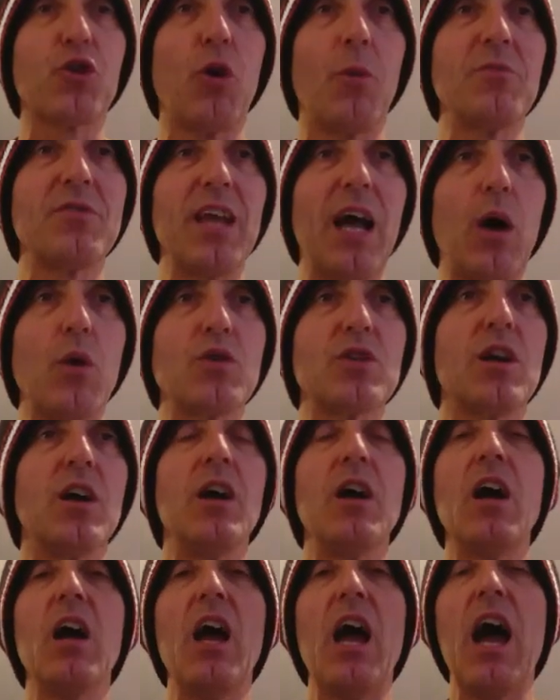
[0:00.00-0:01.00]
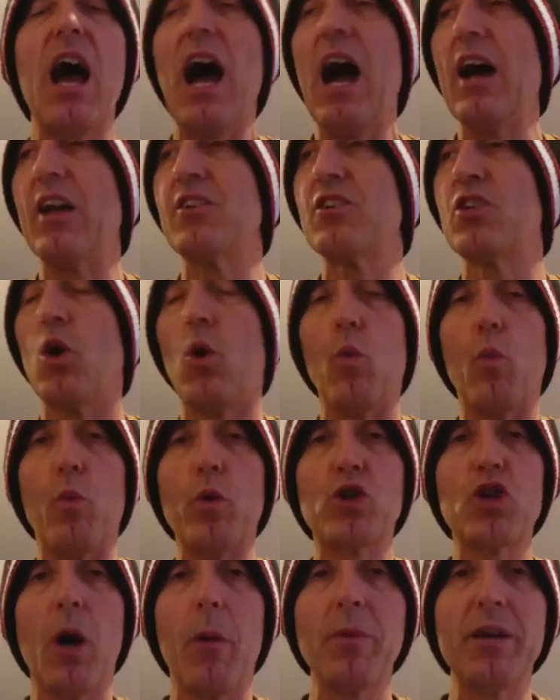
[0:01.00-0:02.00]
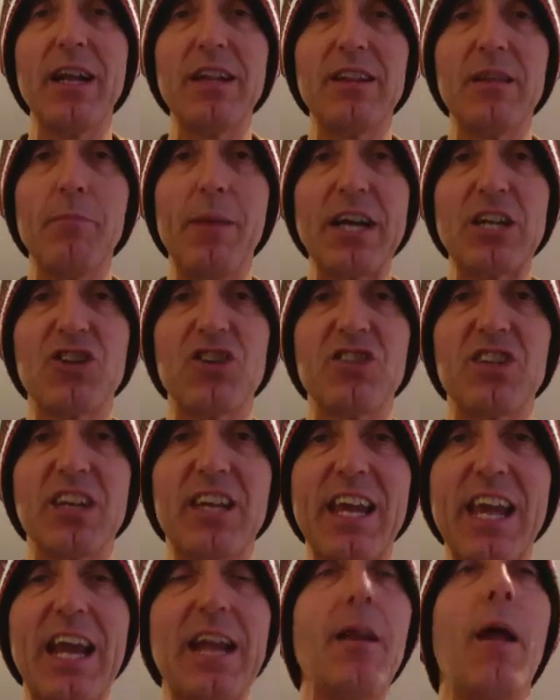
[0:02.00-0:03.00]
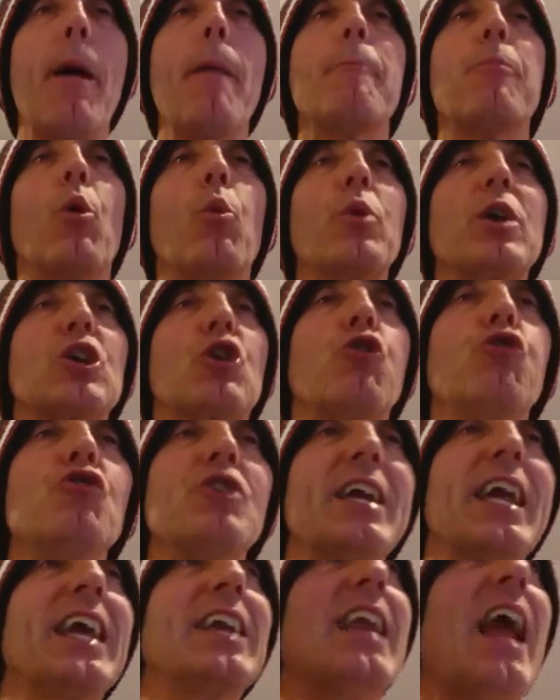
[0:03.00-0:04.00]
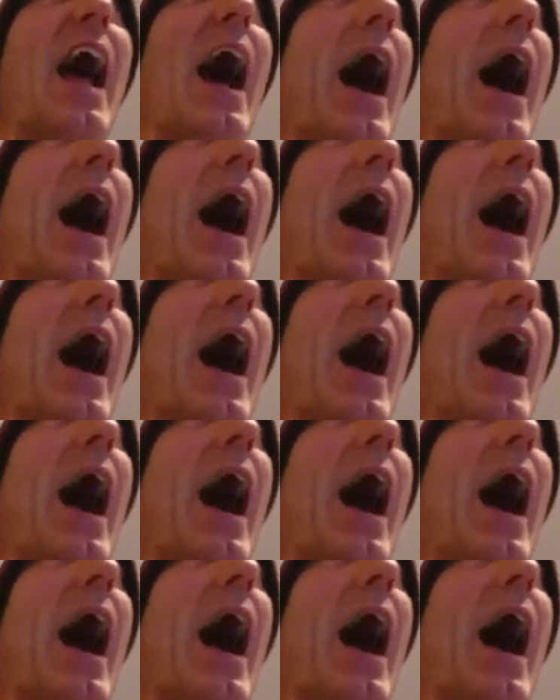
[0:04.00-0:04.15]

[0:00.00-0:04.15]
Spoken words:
comes out and we dominate the matches again, but we create